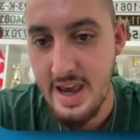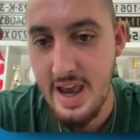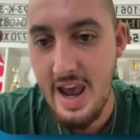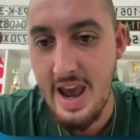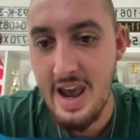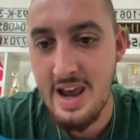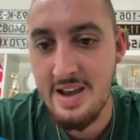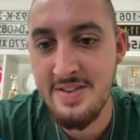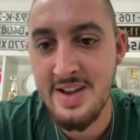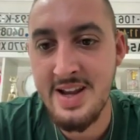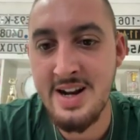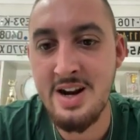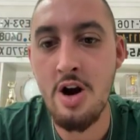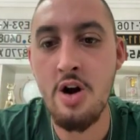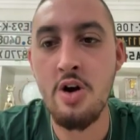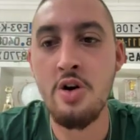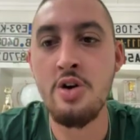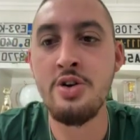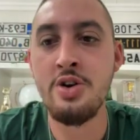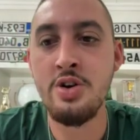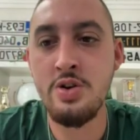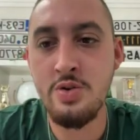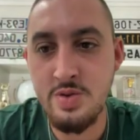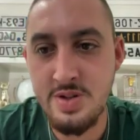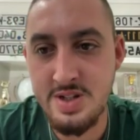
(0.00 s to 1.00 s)
And then our
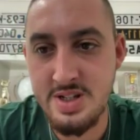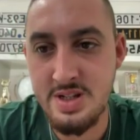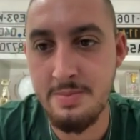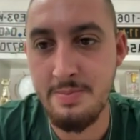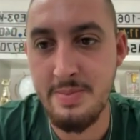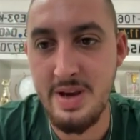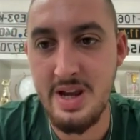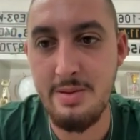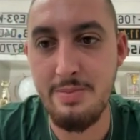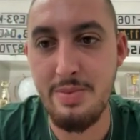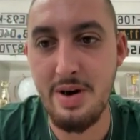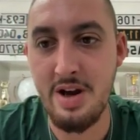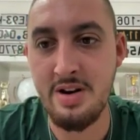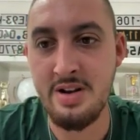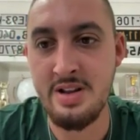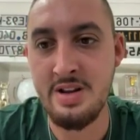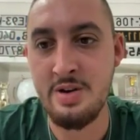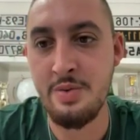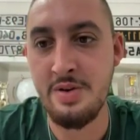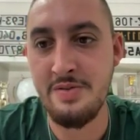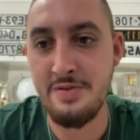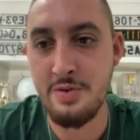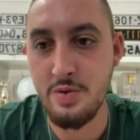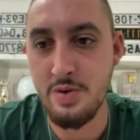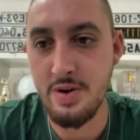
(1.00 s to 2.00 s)
new submit button that
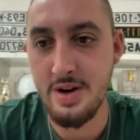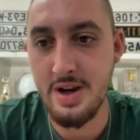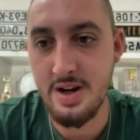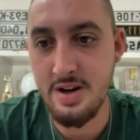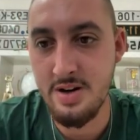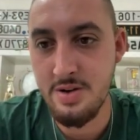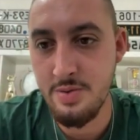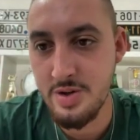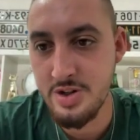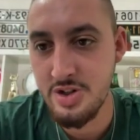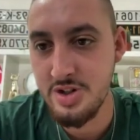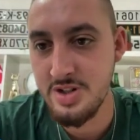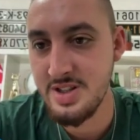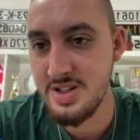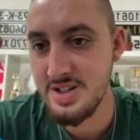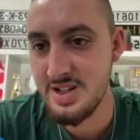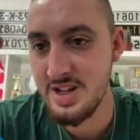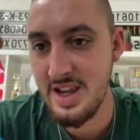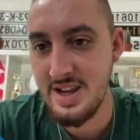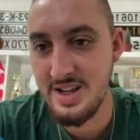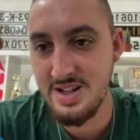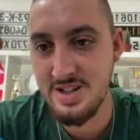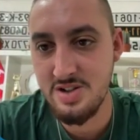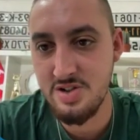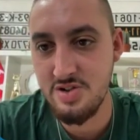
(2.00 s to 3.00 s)
we've created, which in this
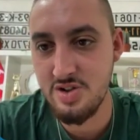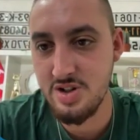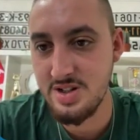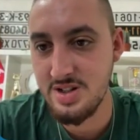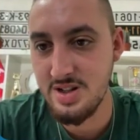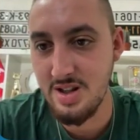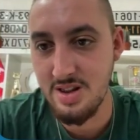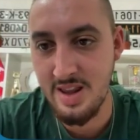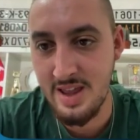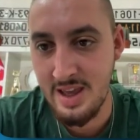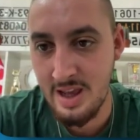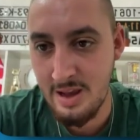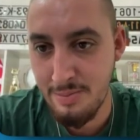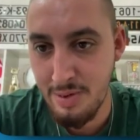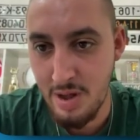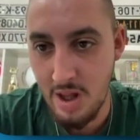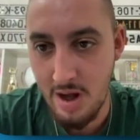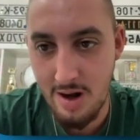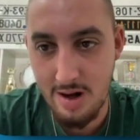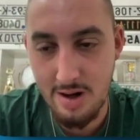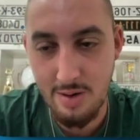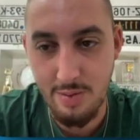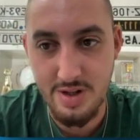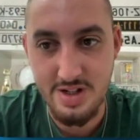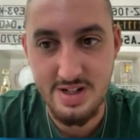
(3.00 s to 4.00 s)
case is just a link
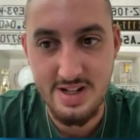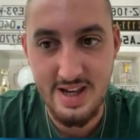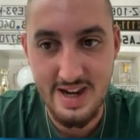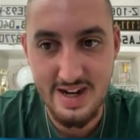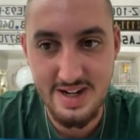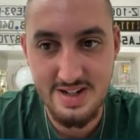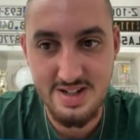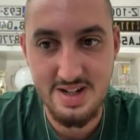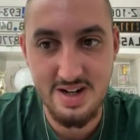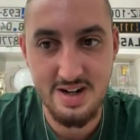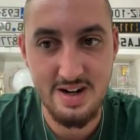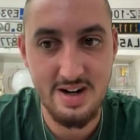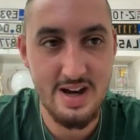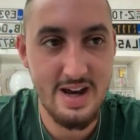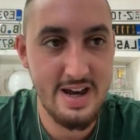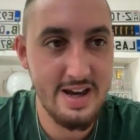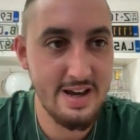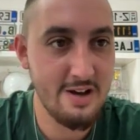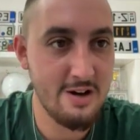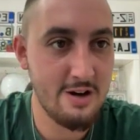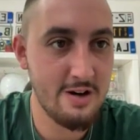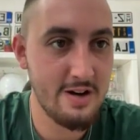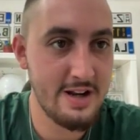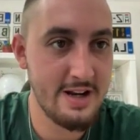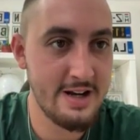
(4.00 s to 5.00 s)
block with text and an
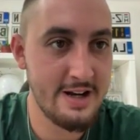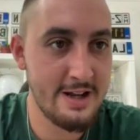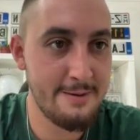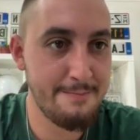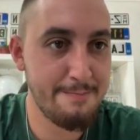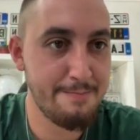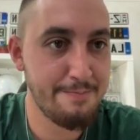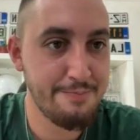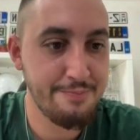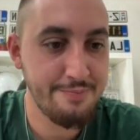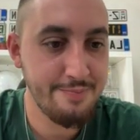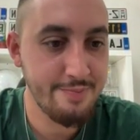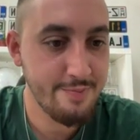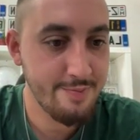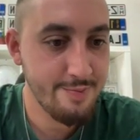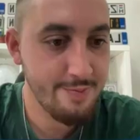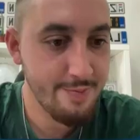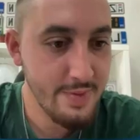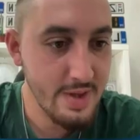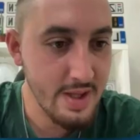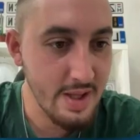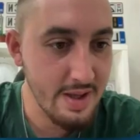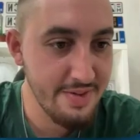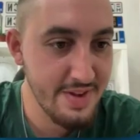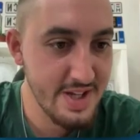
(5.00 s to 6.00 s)
icon in it,
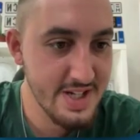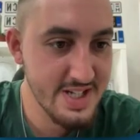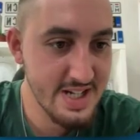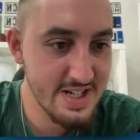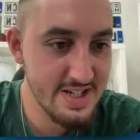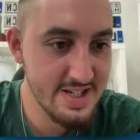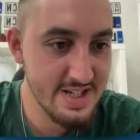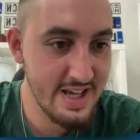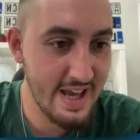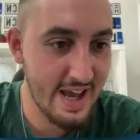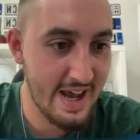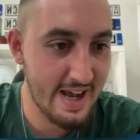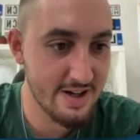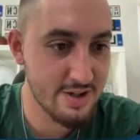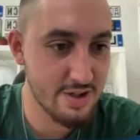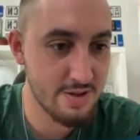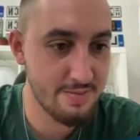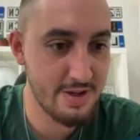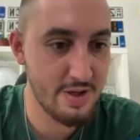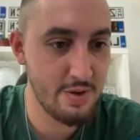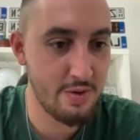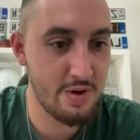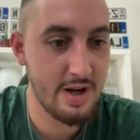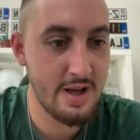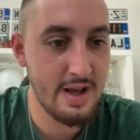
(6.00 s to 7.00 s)
this has the
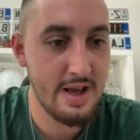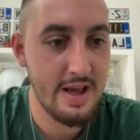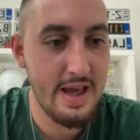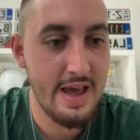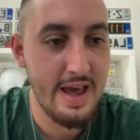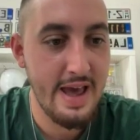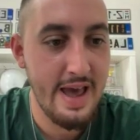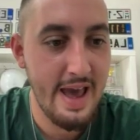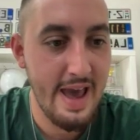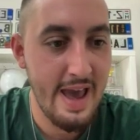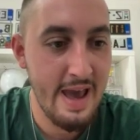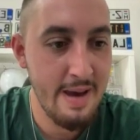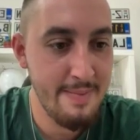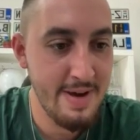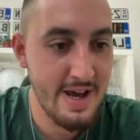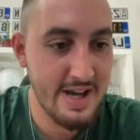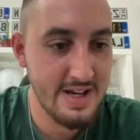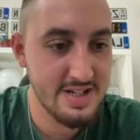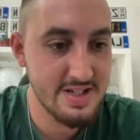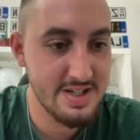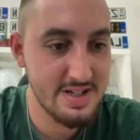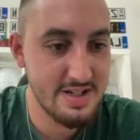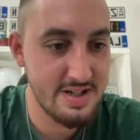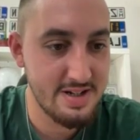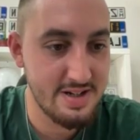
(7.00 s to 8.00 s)
attribute
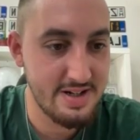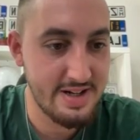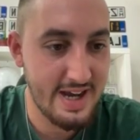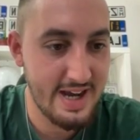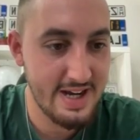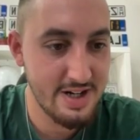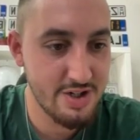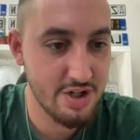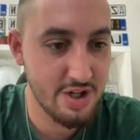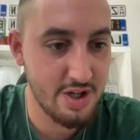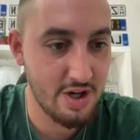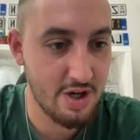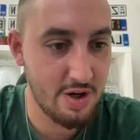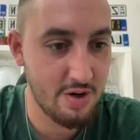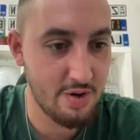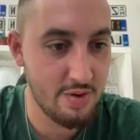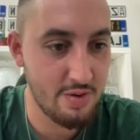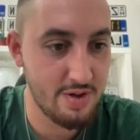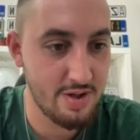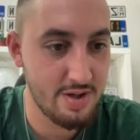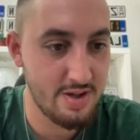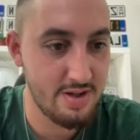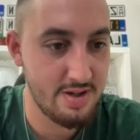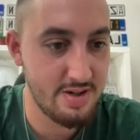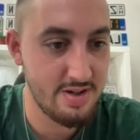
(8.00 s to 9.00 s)

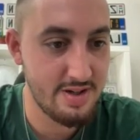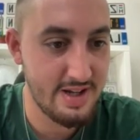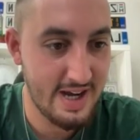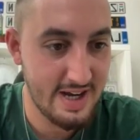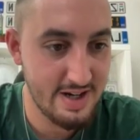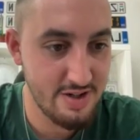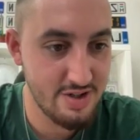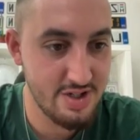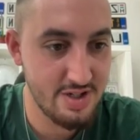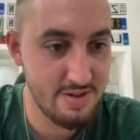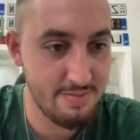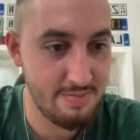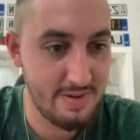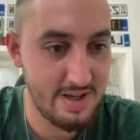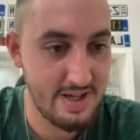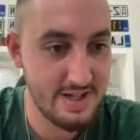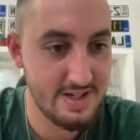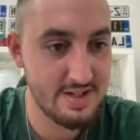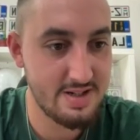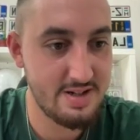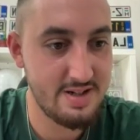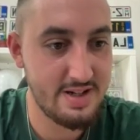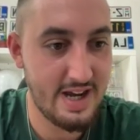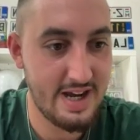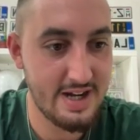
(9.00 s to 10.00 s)

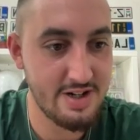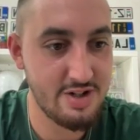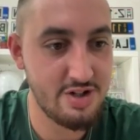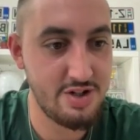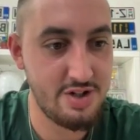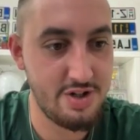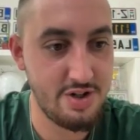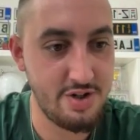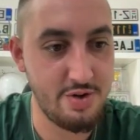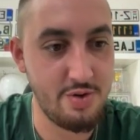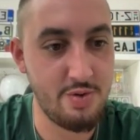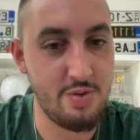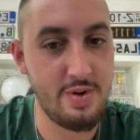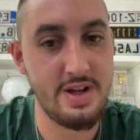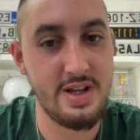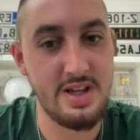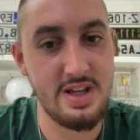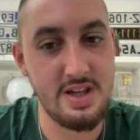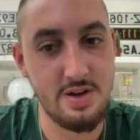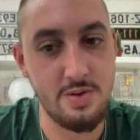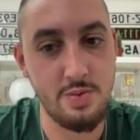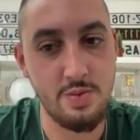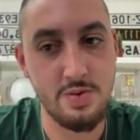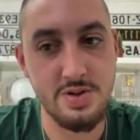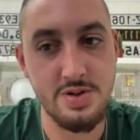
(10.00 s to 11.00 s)
ms-code-submit-new
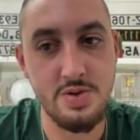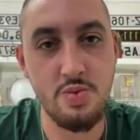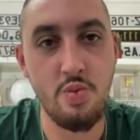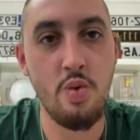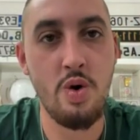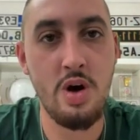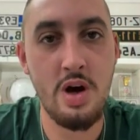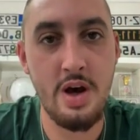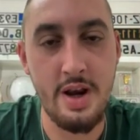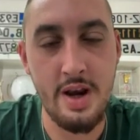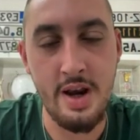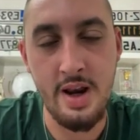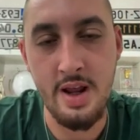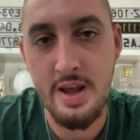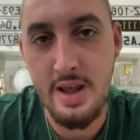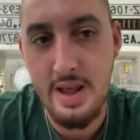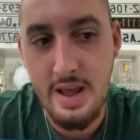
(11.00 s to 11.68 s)
equals 1.